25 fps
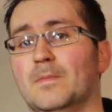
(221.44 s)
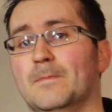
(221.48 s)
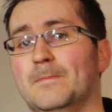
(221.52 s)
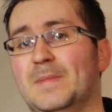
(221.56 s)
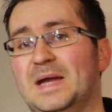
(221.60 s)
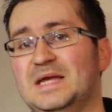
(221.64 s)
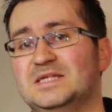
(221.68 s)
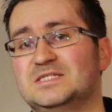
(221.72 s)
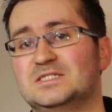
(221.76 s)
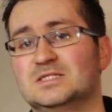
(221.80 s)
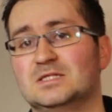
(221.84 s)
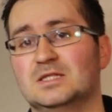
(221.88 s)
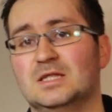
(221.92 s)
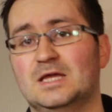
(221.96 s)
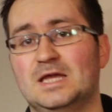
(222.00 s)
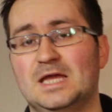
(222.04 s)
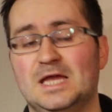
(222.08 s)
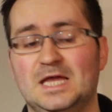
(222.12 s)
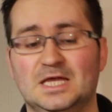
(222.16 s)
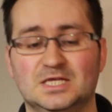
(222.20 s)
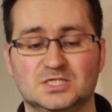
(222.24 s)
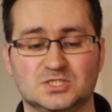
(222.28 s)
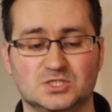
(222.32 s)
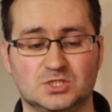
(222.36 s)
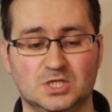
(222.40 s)
Basically,
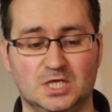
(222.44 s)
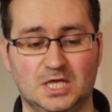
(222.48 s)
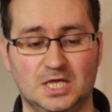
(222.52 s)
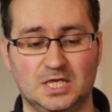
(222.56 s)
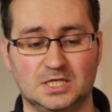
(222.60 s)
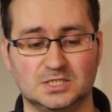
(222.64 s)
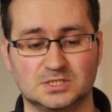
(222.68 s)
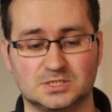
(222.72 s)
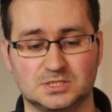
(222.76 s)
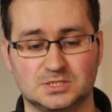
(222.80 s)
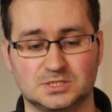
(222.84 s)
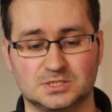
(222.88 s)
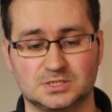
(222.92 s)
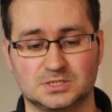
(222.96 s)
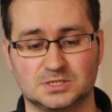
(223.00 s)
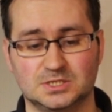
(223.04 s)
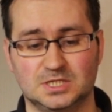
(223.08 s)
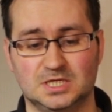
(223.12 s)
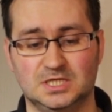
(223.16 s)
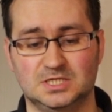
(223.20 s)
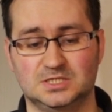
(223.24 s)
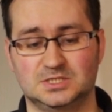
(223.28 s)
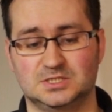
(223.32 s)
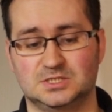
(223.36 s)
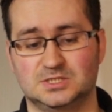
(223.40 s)

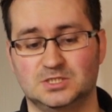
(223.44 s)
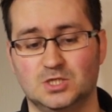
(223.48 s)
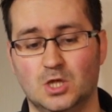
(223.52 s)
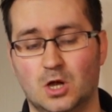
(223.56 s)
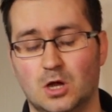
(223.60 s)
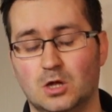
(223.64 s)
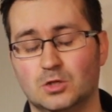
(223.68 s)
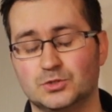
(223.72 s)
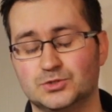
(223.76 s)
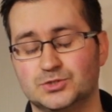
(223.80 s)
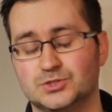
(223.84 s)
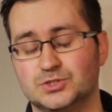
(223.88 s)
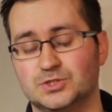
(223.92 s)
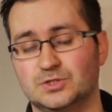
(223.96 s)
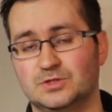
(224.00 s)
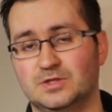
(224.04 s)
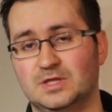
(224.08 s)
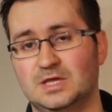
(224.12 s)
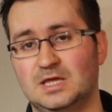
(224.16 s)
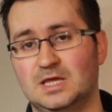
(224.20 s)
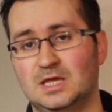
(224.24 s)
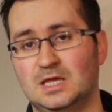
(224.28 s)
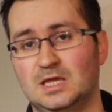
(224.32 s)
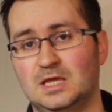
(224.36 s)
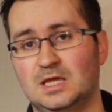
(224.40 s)
it's not
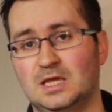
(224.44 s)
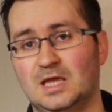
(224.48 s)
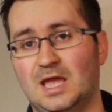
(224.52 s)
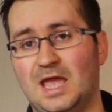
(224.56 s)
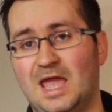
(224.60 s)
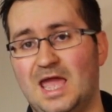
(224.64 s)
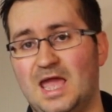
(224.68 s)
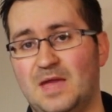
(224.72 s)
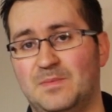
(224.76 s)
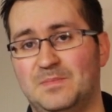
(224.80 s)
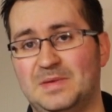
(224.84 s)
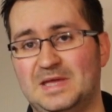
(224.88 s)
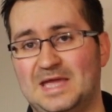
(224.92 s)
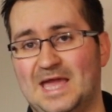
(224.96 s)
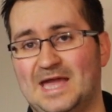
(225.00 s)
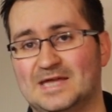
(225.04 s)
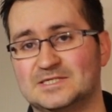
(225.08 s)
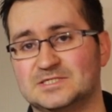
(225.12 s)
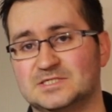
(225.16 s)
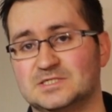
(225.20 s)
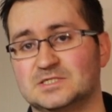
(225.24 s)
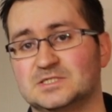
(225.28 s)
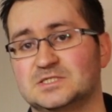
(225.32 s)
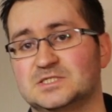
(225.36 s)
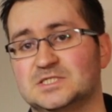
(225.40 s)
the
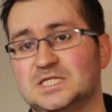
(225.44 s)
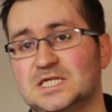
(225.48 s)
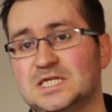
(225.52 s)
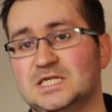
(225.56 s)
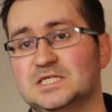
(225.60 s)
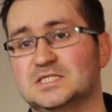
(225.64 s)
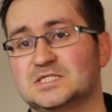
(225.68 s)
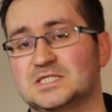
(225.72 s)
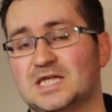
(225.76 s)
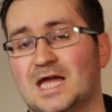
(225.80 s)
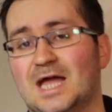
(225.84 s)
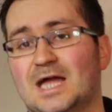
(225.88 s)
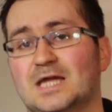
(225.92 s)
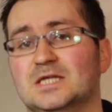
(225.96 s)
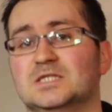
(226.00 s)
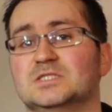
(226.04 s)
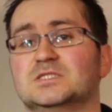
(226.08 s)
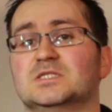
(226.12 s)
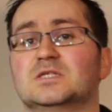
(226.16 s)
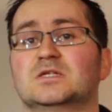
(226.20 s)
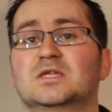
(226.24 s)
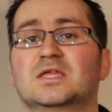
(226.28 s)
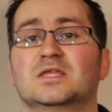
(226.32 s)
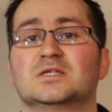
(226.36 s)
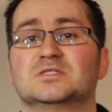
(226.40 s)
APS-C
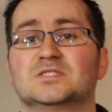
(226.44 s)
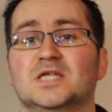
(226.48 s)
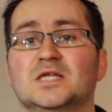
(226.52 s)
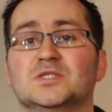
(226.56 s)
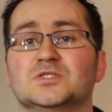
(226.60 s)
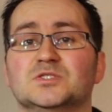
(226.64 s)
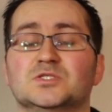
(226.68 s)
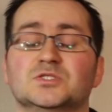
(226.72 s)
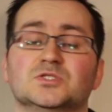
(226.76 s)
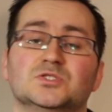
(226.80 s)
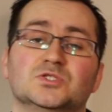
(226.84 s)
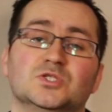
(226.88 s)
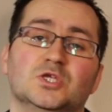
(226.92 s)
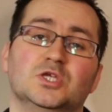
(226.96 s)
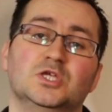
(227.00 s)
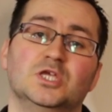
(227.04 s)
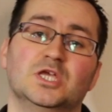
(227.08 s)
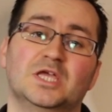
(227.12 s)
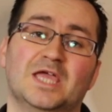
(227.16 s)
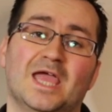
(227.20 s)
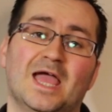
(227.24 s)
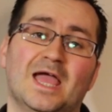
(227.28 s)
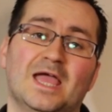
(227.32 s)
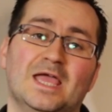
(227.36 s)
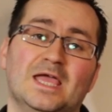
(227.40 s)
sized sensors that
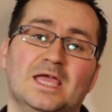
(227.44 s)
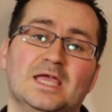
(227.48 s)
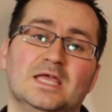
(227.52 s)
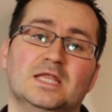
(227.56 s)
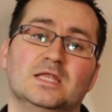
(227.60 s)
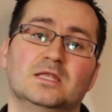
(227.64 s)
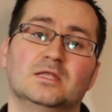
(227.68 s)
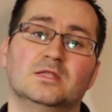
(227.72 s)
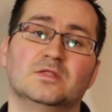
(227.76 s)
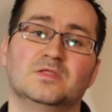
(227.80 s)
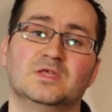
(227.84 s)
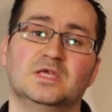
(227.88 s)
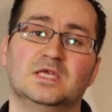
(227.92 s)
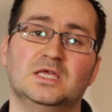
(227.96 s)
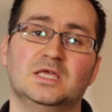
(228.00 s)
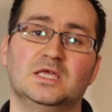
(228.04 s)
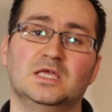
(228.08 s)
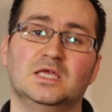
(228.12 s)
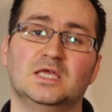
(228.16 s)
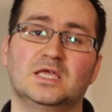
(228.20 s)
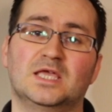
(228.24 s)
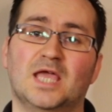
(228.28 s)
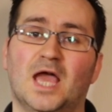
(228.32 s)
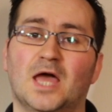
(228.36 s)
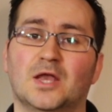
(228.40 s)
you get in
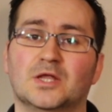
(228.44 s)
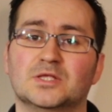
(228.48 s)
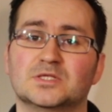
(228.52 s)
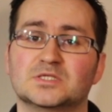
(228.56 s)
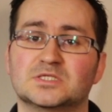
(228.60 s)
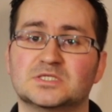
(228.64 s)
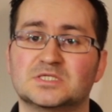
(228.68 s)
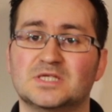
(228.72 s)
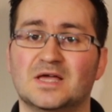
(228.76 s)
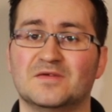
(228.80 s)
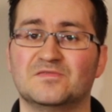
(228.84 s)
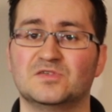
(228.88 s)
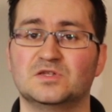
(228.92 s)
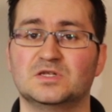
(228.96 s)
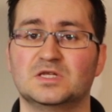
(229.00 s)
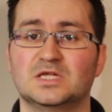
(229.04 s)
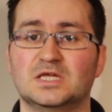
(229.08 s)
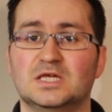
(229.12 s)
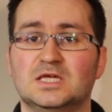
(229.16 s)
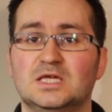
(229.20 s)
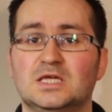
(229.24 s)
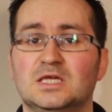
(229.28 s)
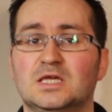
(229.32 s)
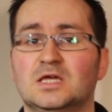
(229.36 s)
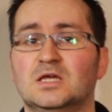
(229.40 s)
the Canon
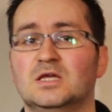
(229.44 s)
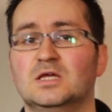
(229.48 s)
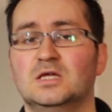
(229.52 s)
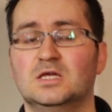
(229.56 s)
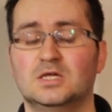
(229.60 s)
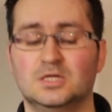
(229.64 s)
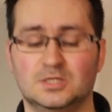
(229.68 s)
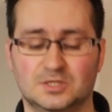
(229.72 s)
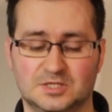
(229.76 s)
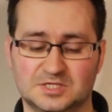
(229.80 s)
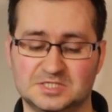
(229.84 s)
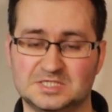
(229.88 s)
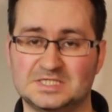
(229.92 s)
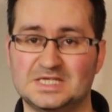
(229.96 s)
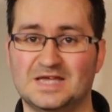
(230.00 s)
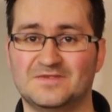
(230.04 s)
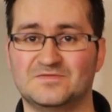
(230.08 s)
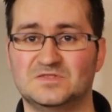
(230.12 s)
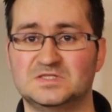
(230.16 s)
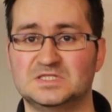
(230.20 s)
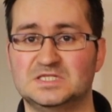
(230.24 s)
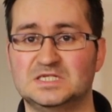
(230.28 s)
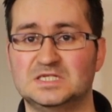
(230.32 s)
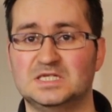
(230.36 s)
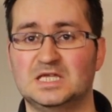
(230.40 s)
7D, the
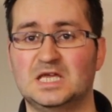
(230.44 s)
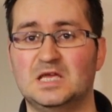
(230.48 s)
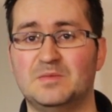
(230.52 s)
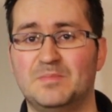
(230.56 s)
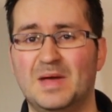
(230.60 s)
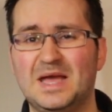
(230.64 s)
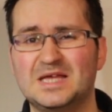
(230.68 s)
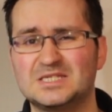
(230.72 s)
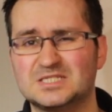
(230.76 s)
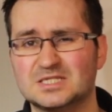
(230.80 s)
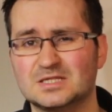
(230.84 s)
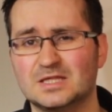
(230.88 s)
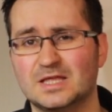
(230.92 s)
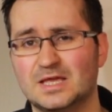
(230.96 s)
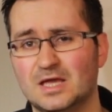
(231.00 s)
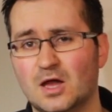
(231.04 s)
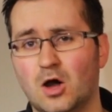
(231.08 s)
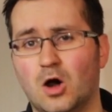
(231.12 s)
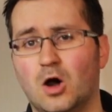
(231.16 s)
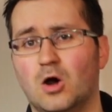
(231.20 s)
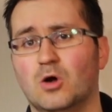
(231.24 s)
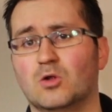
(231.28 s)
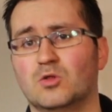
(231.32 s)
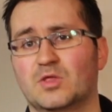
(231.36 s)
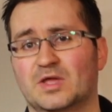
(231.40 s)
70D, basically
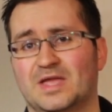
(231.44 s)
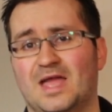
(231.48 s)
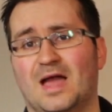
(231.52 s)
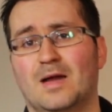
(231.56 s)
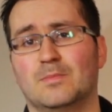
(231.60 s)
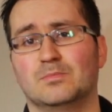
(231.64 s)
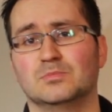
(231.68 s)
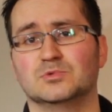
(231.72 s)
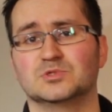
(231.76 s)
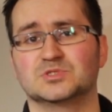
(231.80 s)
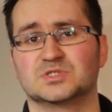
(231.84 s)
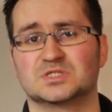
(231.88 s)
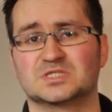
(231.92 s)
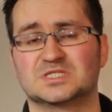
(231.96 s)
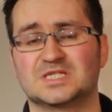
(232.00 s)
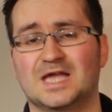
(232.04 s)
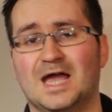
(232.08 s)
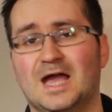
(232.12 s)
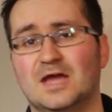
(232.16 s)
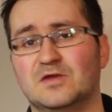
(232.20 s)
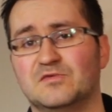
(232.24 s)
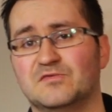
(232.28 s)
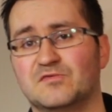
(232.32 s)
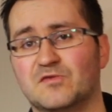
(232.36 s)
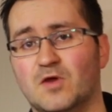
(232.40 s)
all the cameras
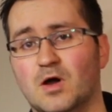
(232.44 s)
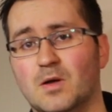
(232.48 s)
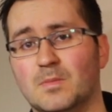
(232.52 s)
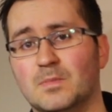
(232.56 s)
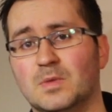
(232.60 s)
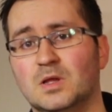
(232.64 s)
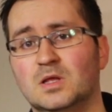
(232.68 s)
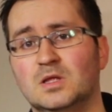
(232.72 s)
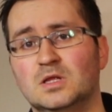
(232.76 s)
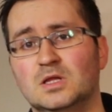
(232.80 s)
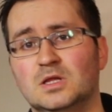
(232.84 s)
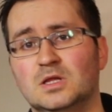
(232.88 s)
aside from